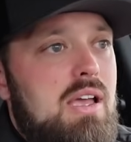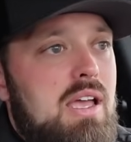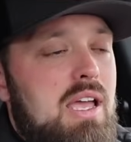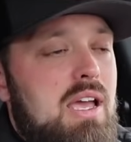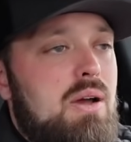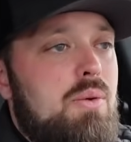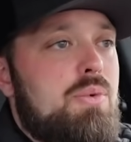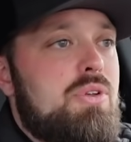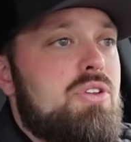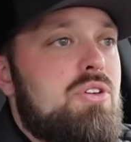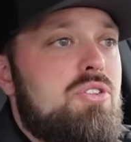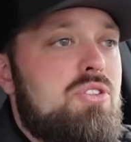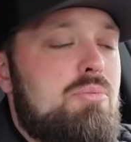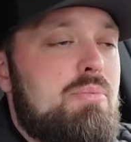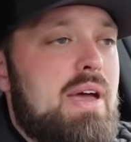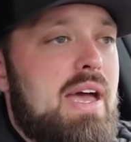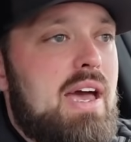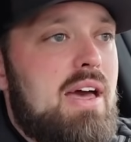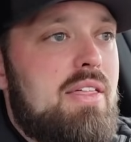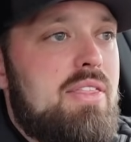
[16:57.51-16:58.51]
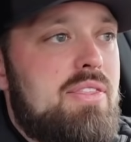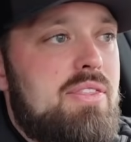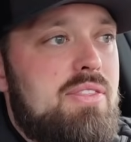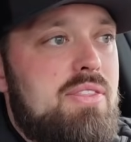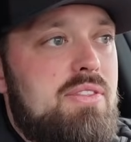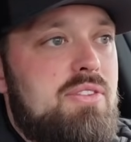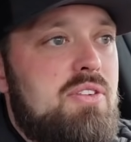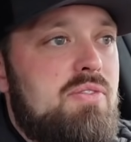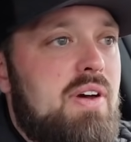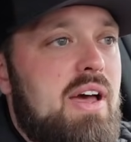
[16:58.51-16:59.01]
and we do the math
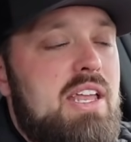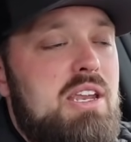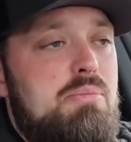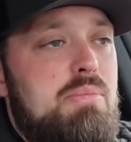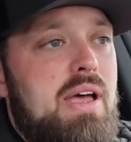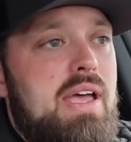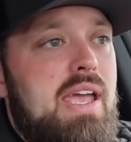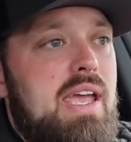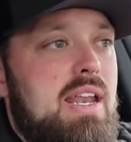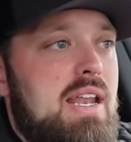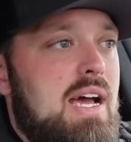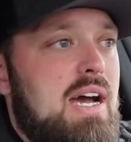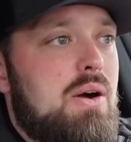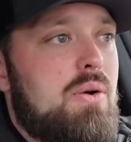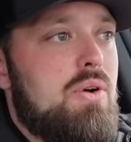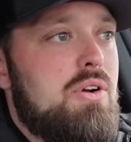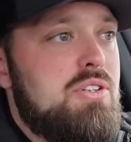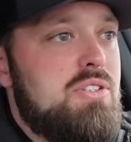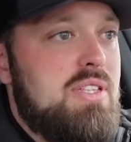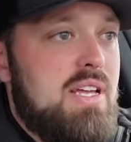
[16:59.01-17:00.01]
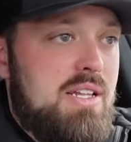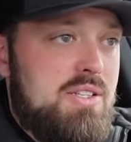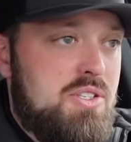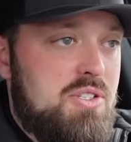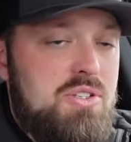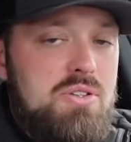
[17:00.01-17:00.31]
divided by 8 hours, that's